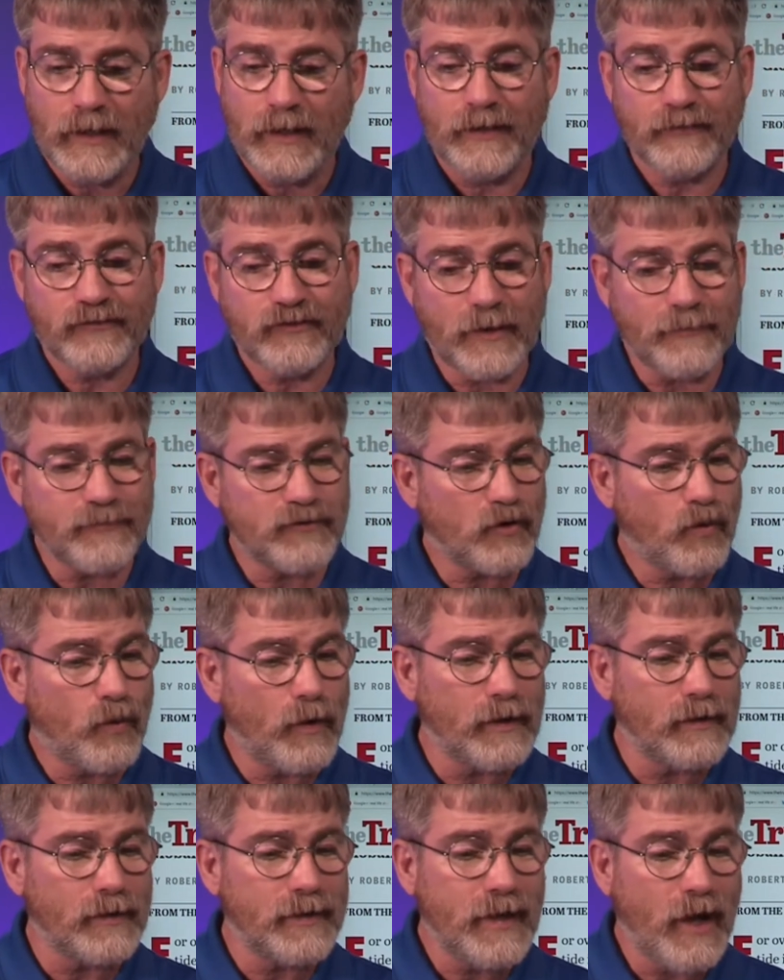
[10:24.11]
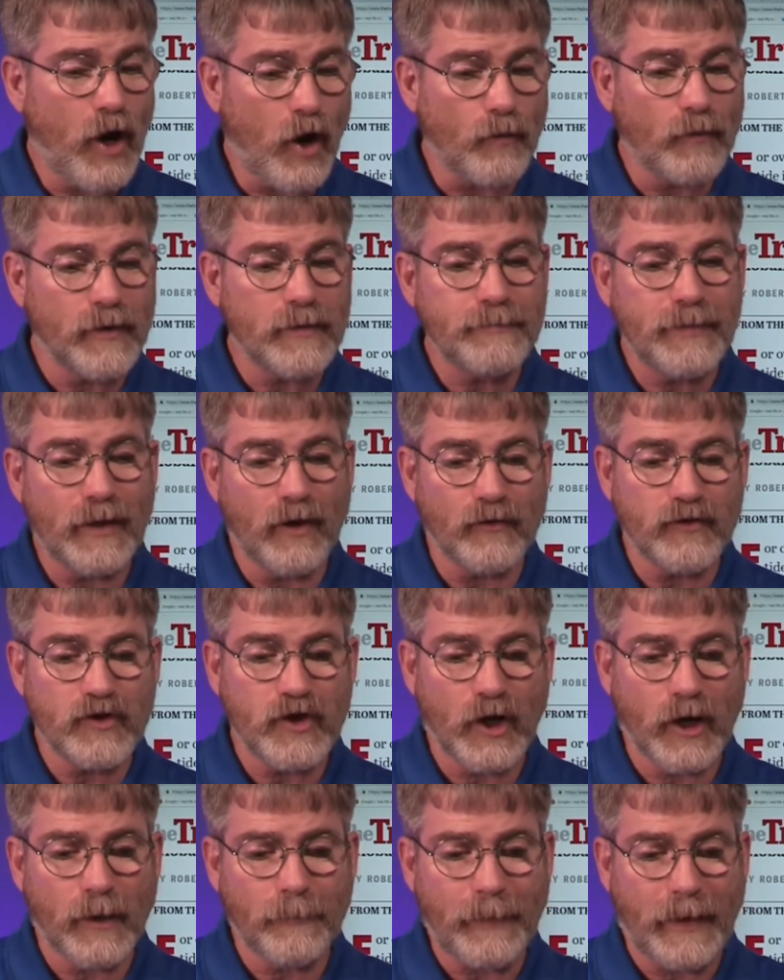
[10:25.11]
It subsequently helped rebuild
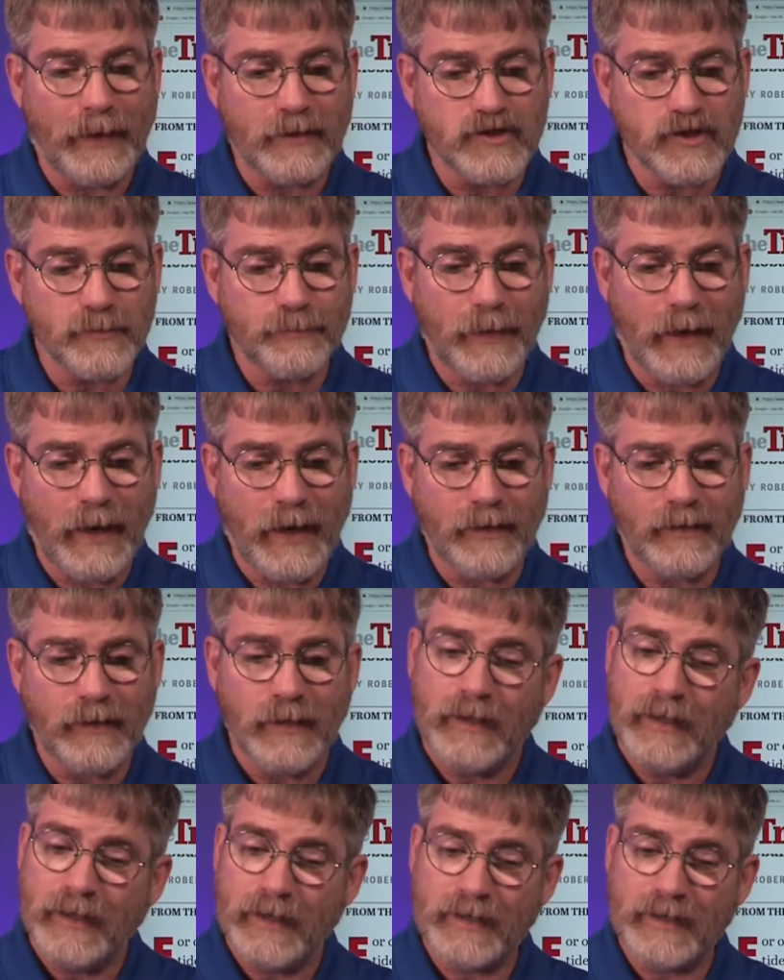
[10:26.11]
Europe and Japan.